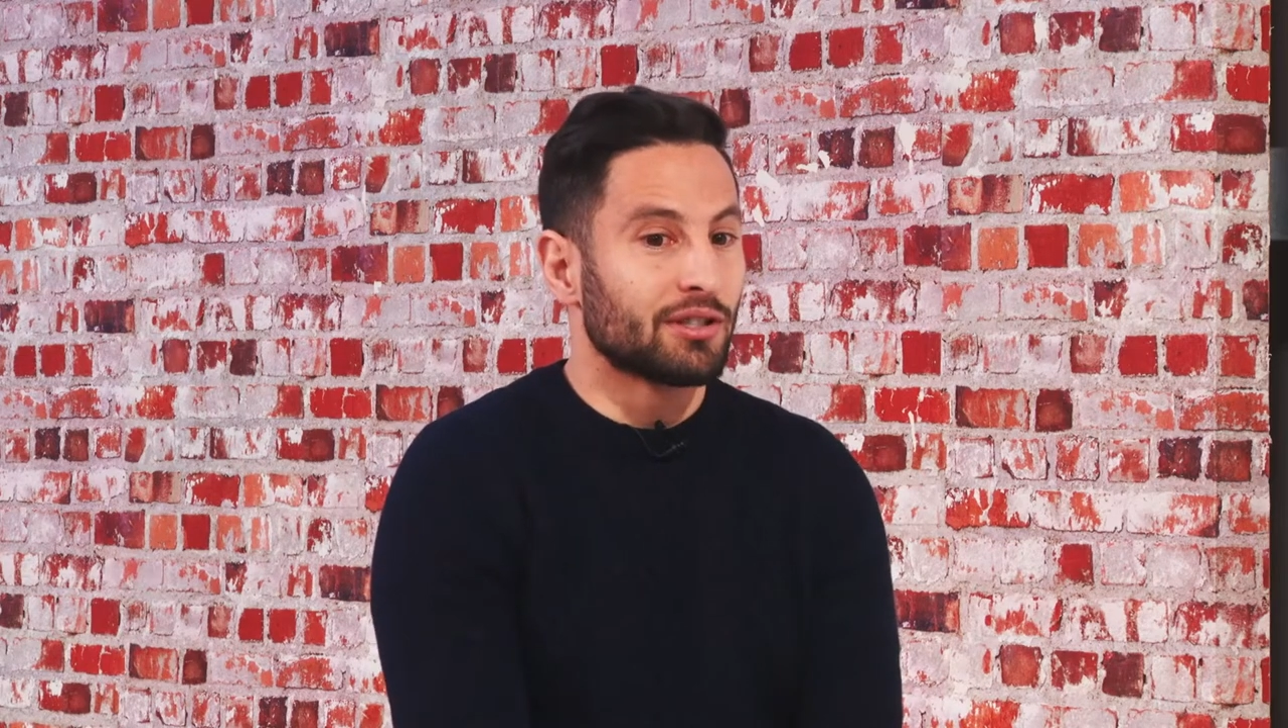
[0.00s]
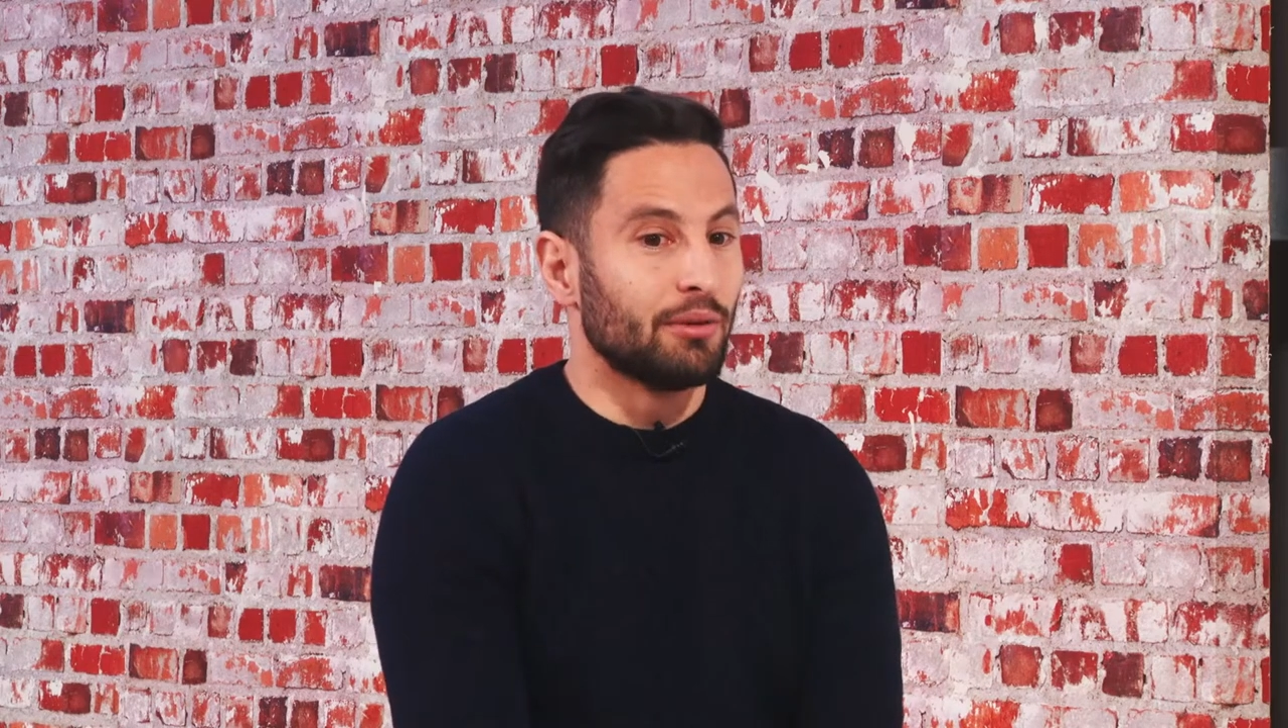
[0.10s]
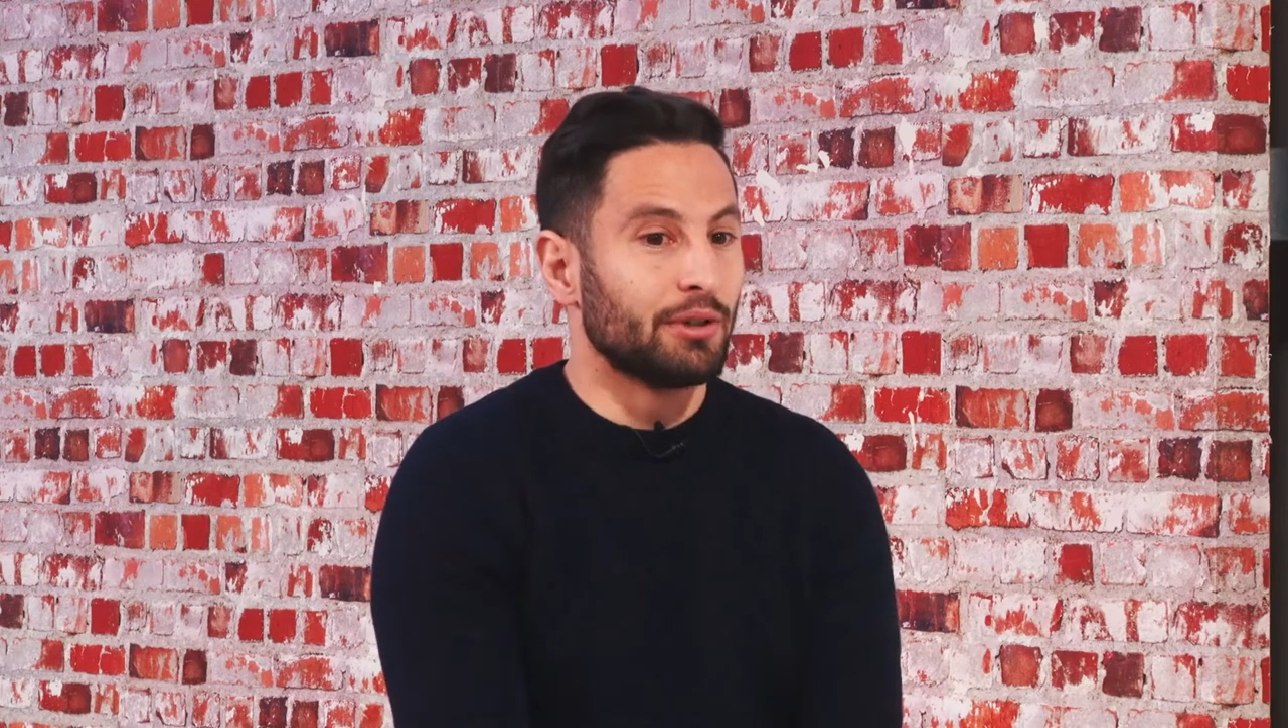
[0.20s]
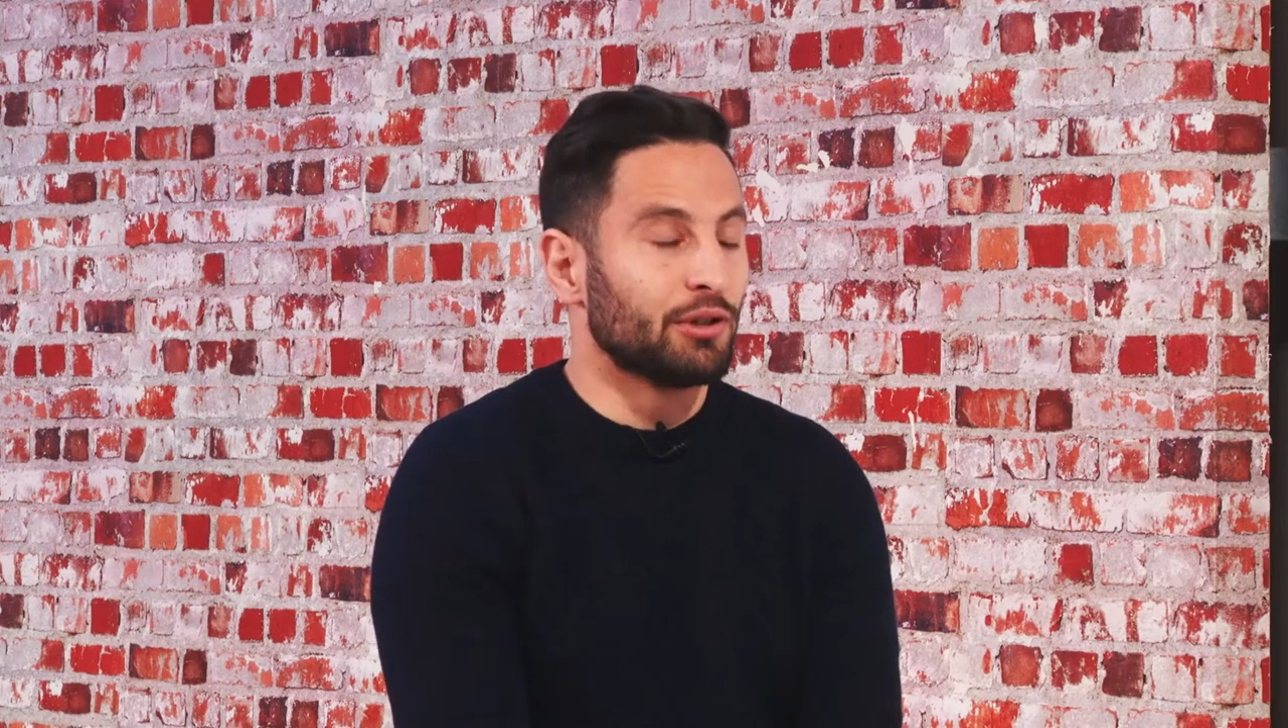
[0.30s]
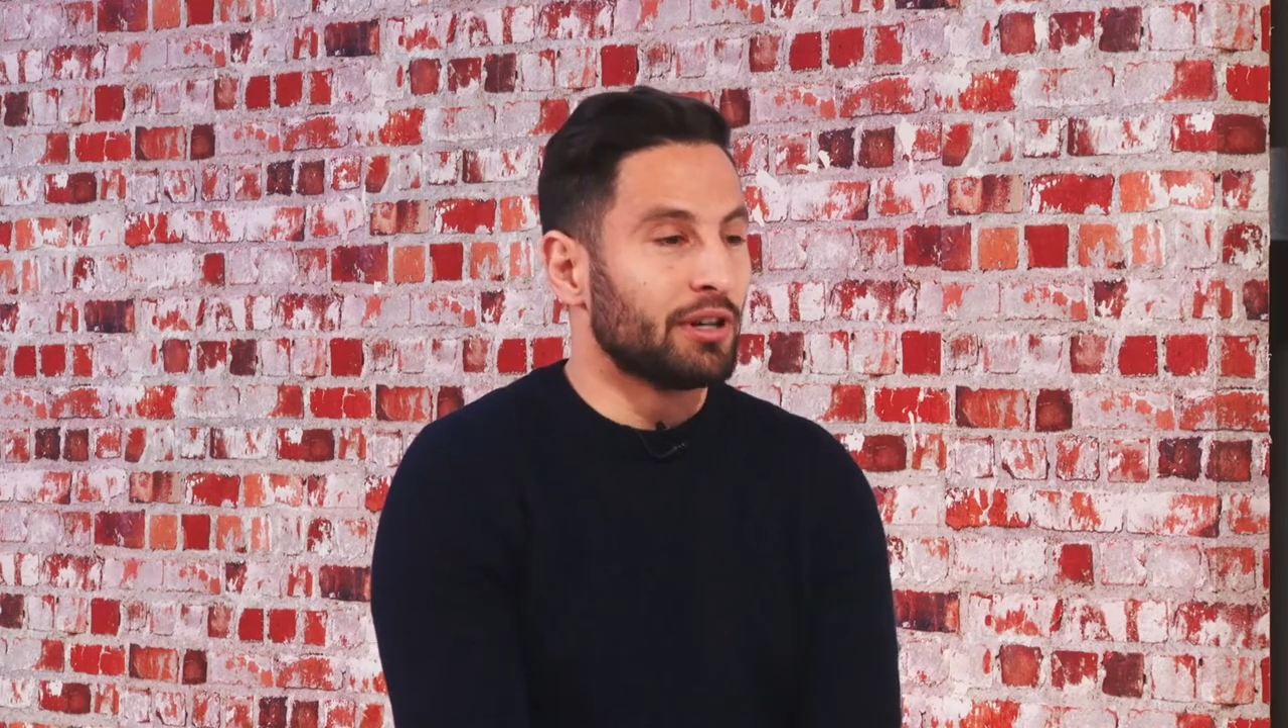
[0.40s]

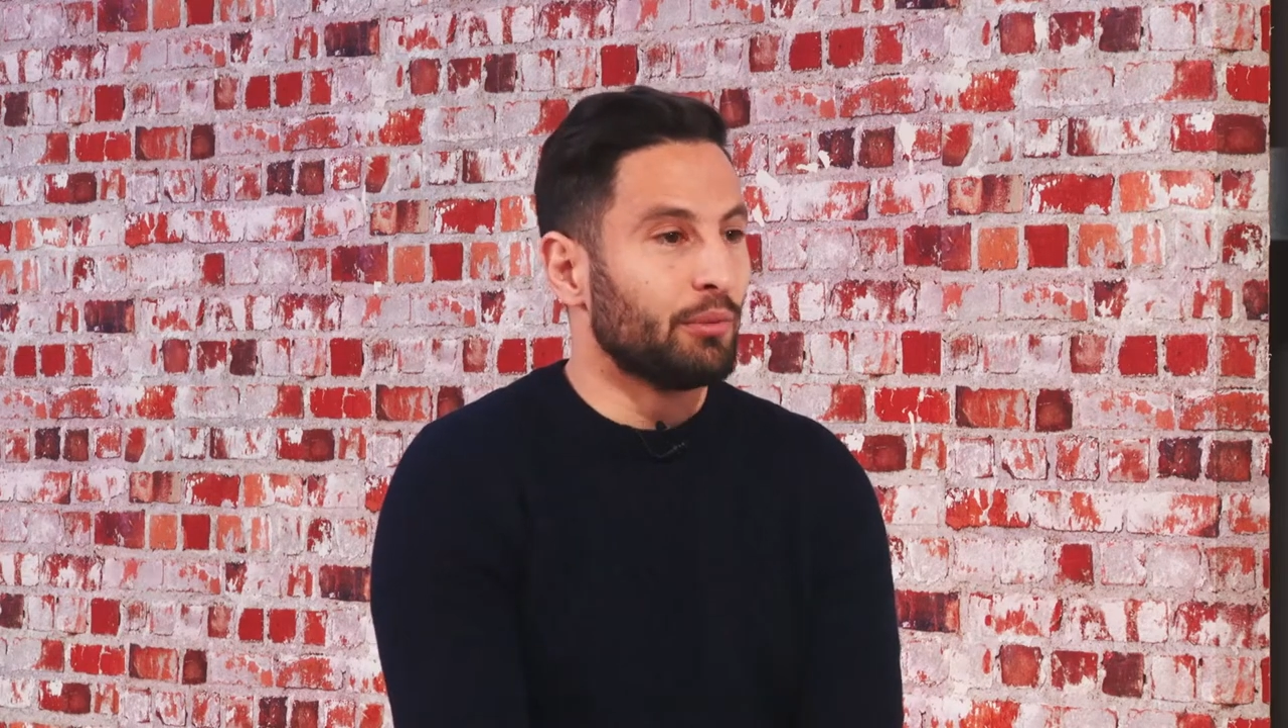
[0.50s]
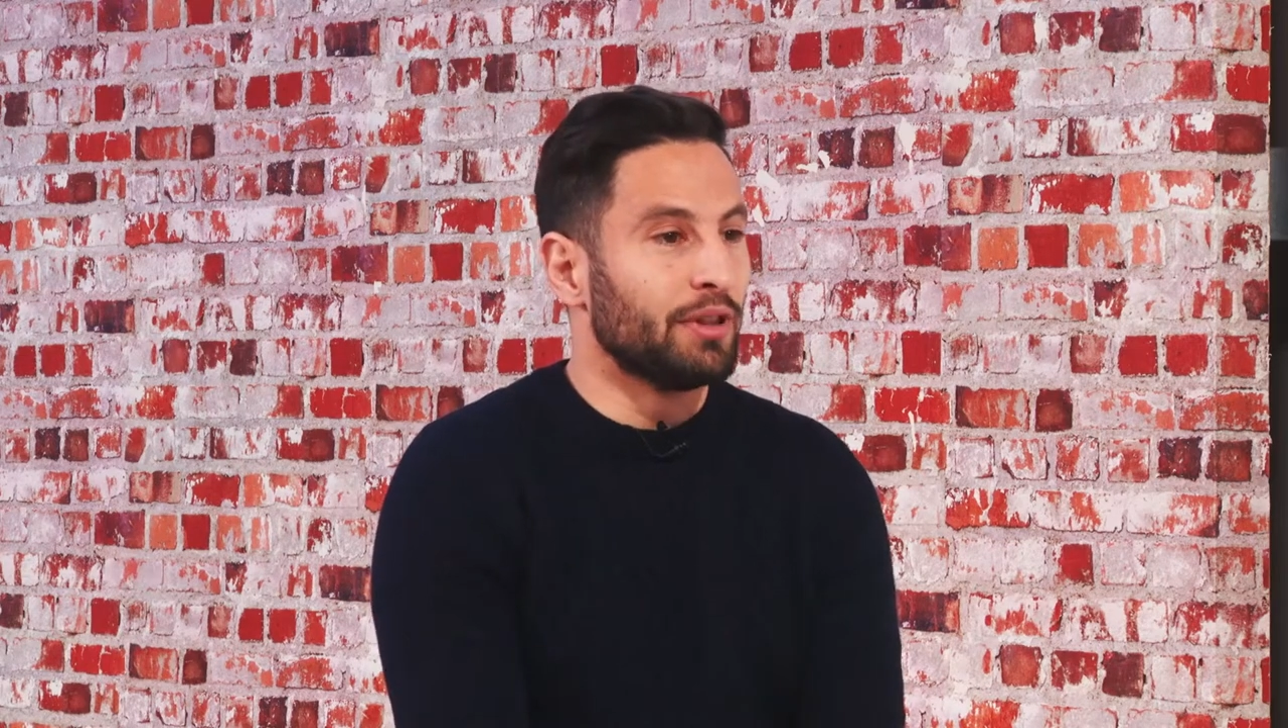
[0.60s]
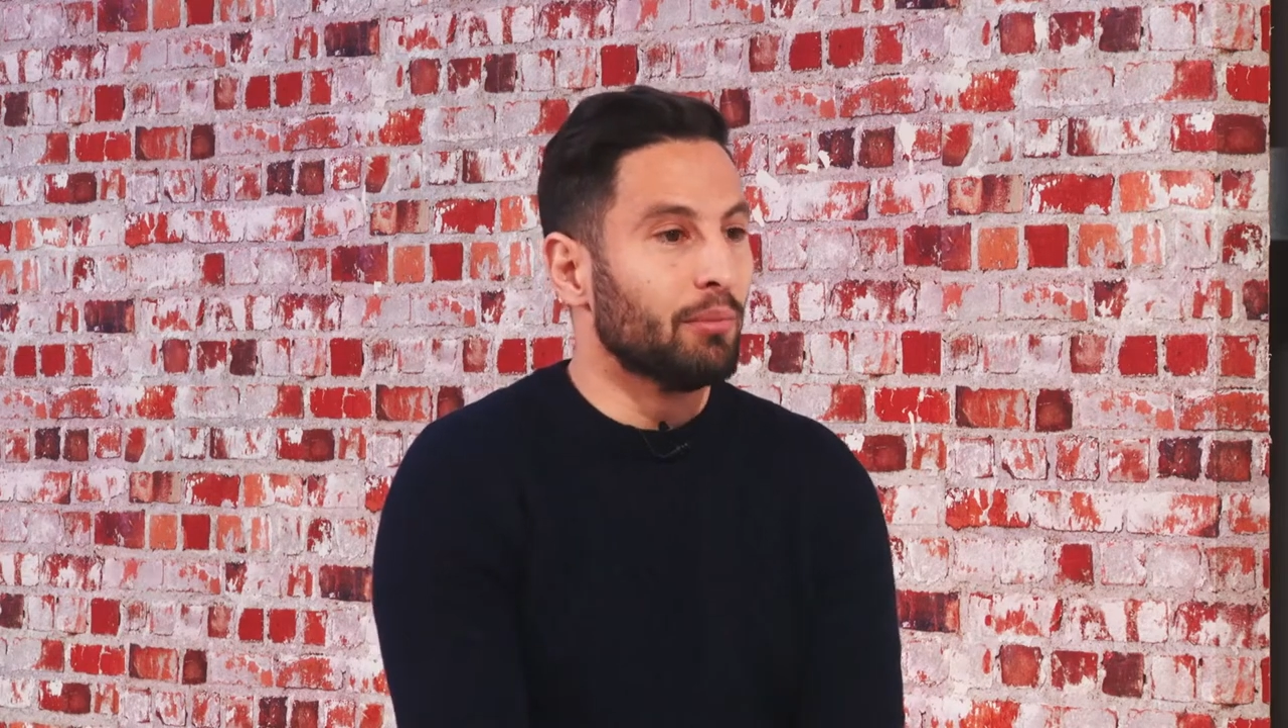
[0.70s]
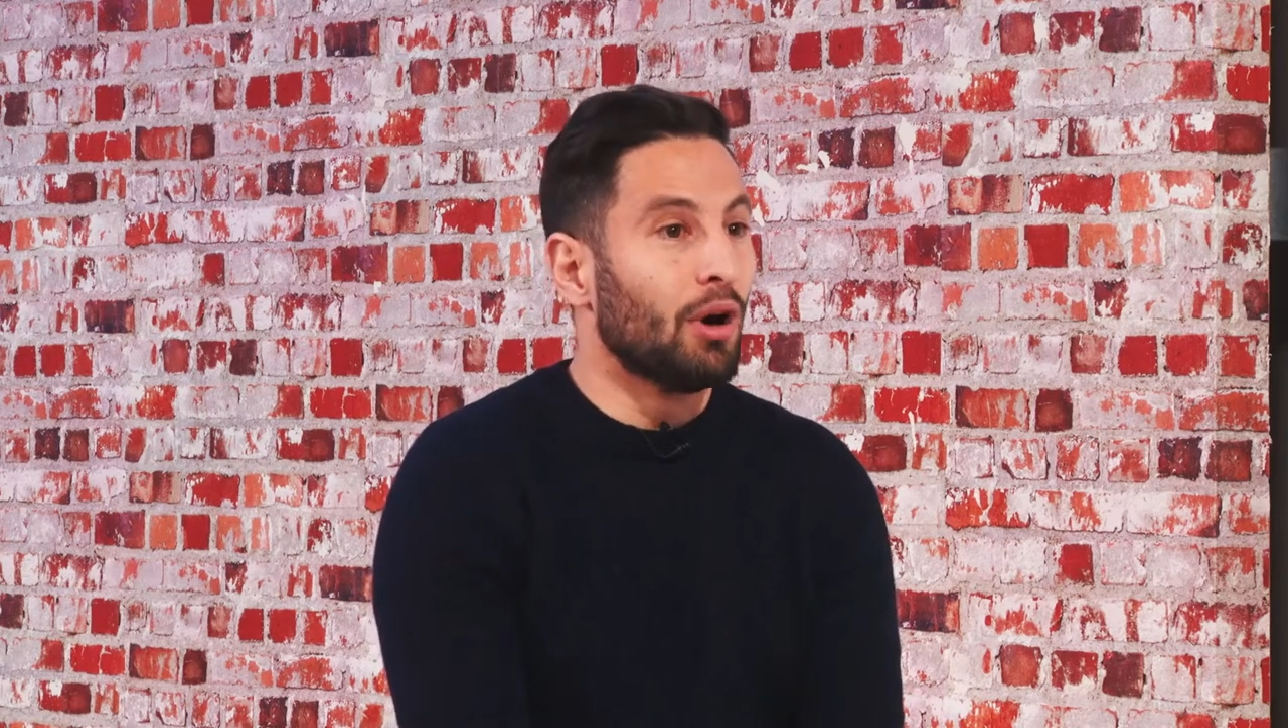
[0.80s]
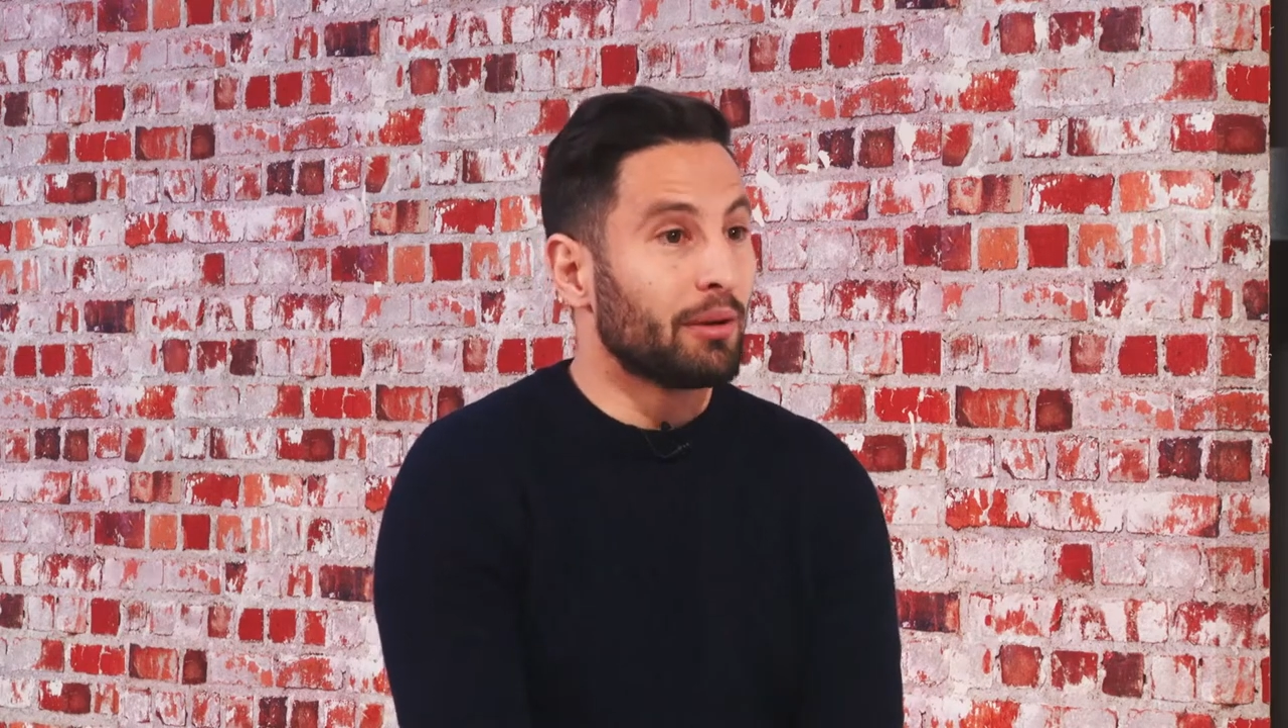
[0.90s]
so we're trying to
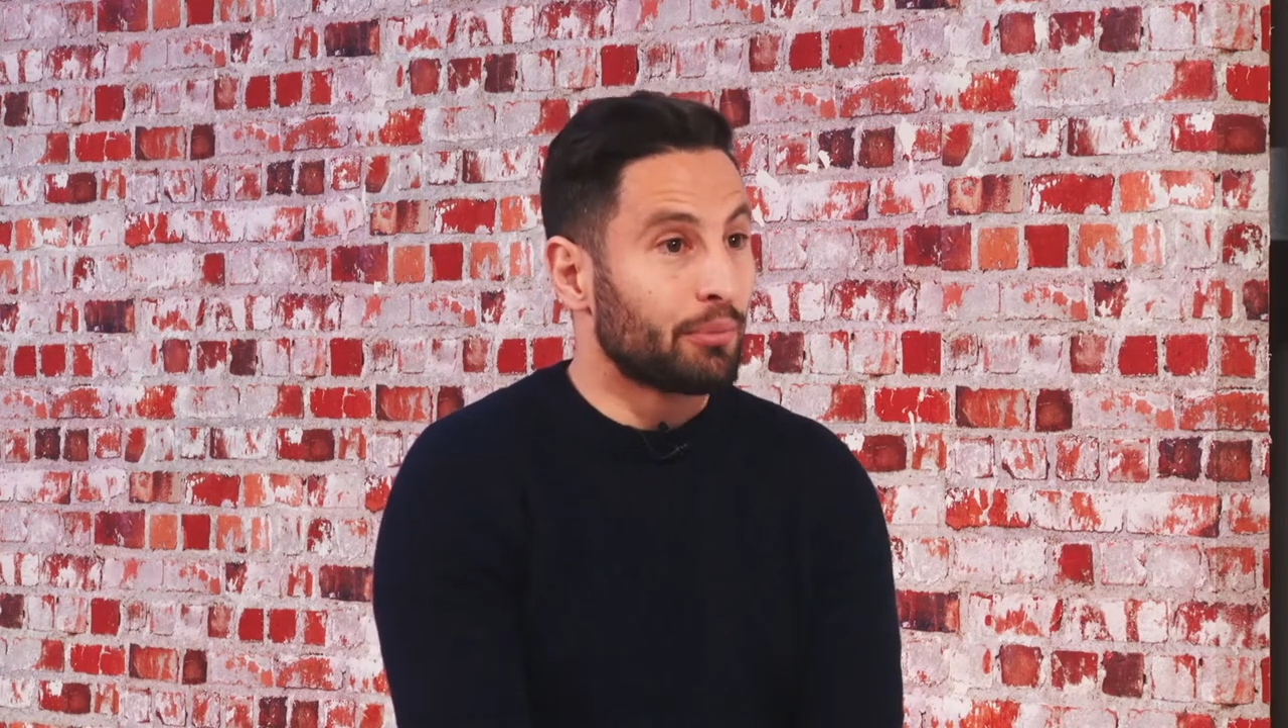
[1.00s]
win the minor